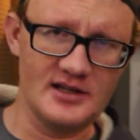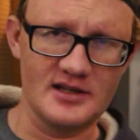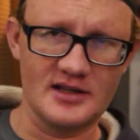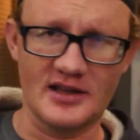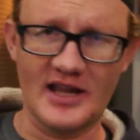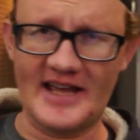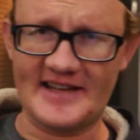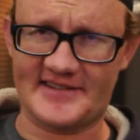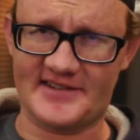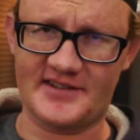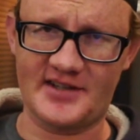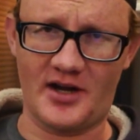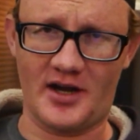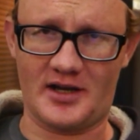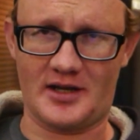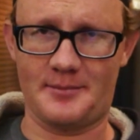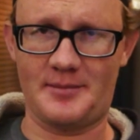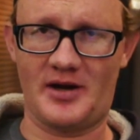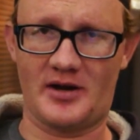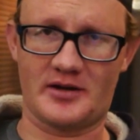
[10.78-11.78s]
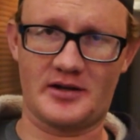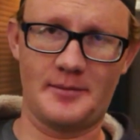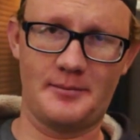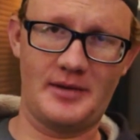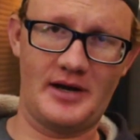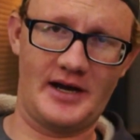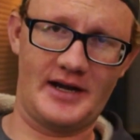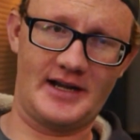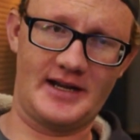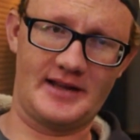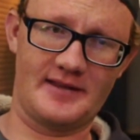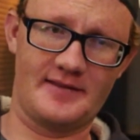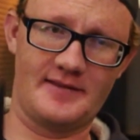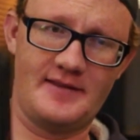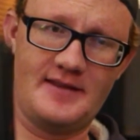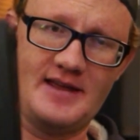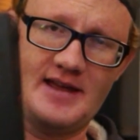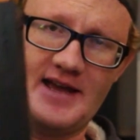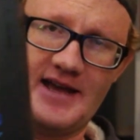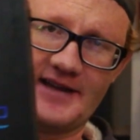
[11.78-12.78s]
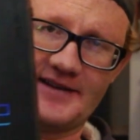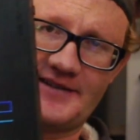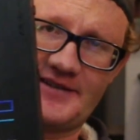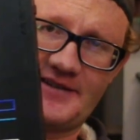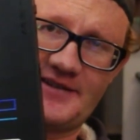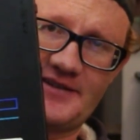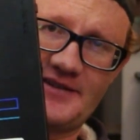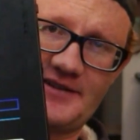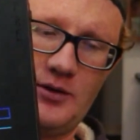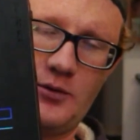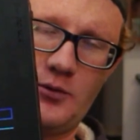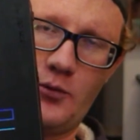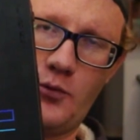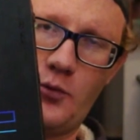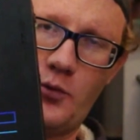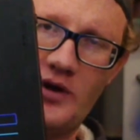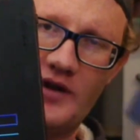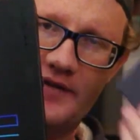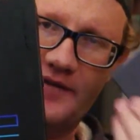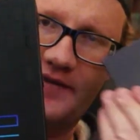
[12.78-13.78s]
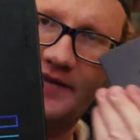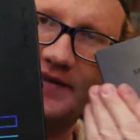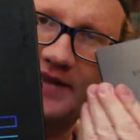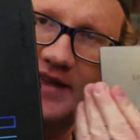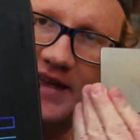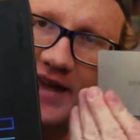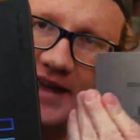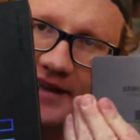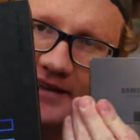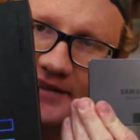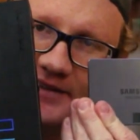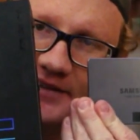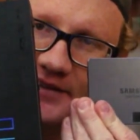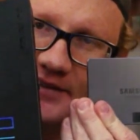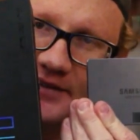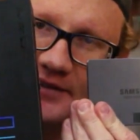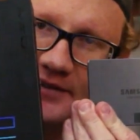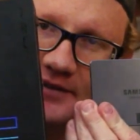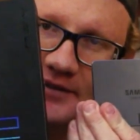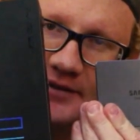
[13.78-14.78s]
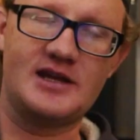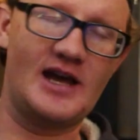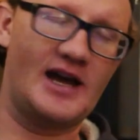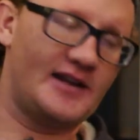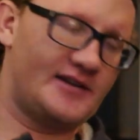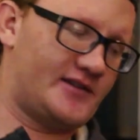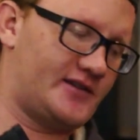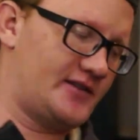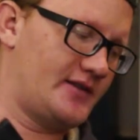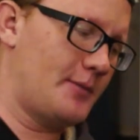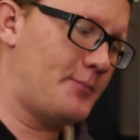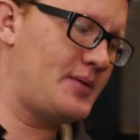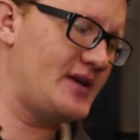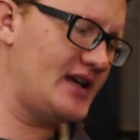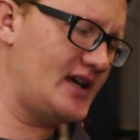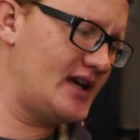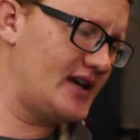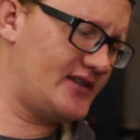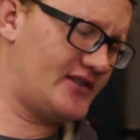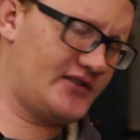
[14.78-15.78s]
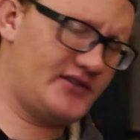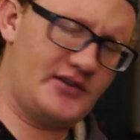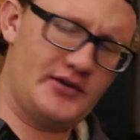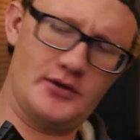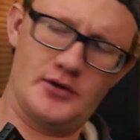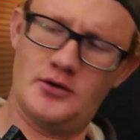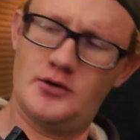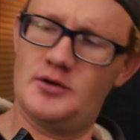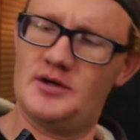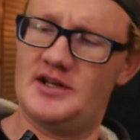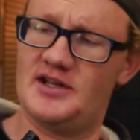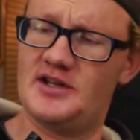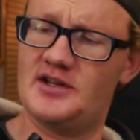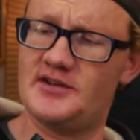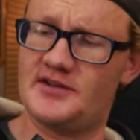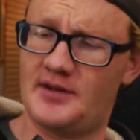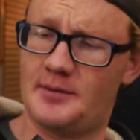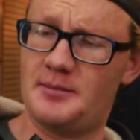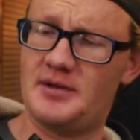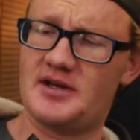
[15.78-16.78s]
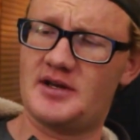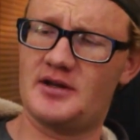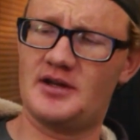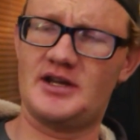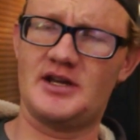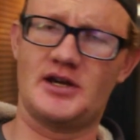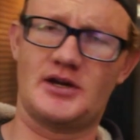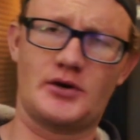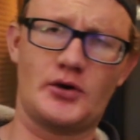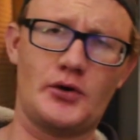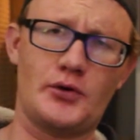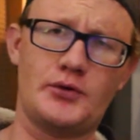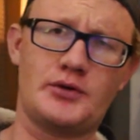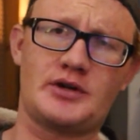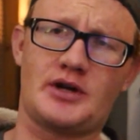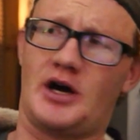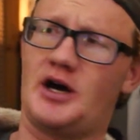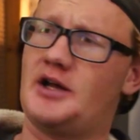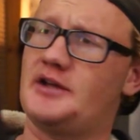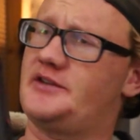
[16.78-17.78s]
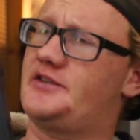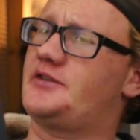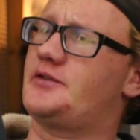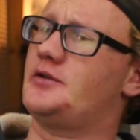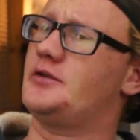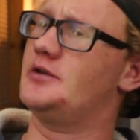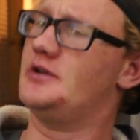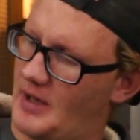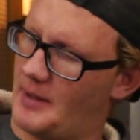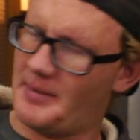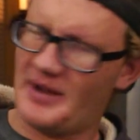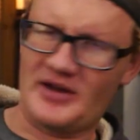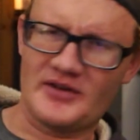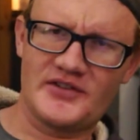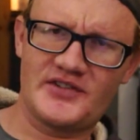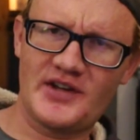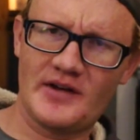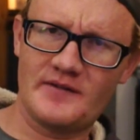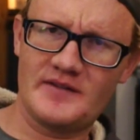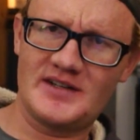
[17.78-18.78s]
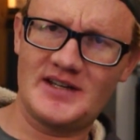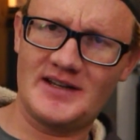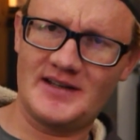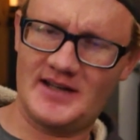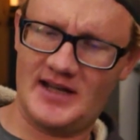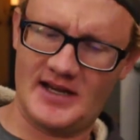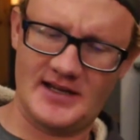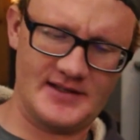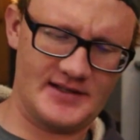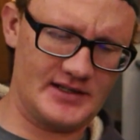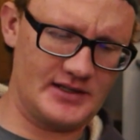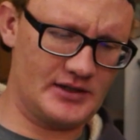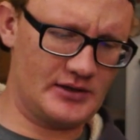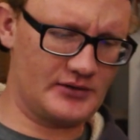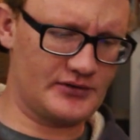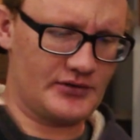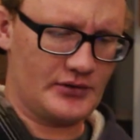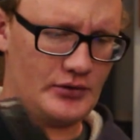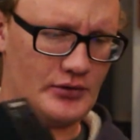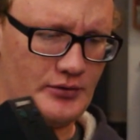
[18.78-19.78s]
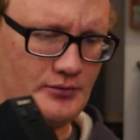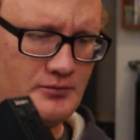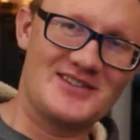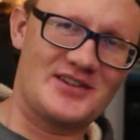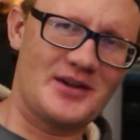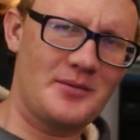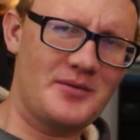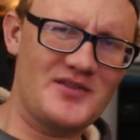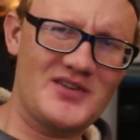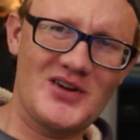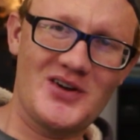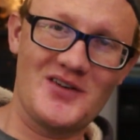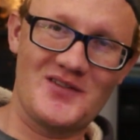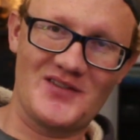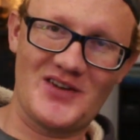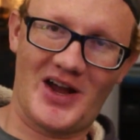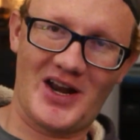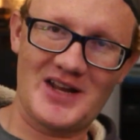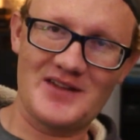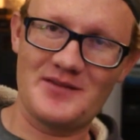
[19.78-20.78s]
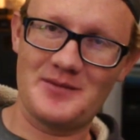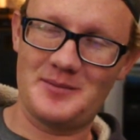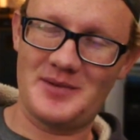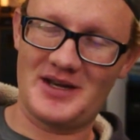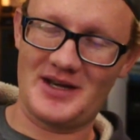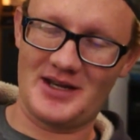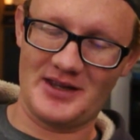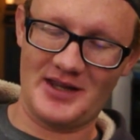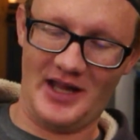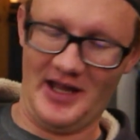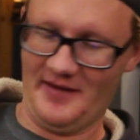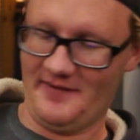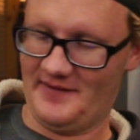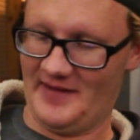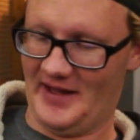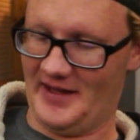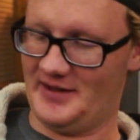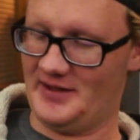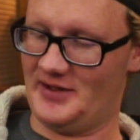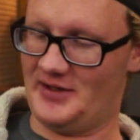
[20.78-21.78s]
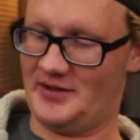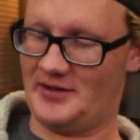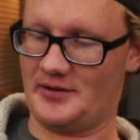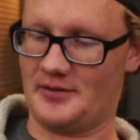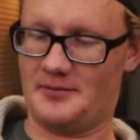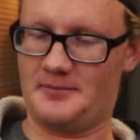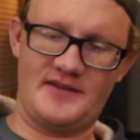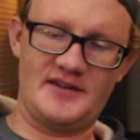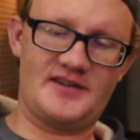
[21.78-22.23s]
Let's talk about combining this with this. Yes, the PS2 is admittedly an old console, about 17 to 18 years old. Some of you have not even been alive that long.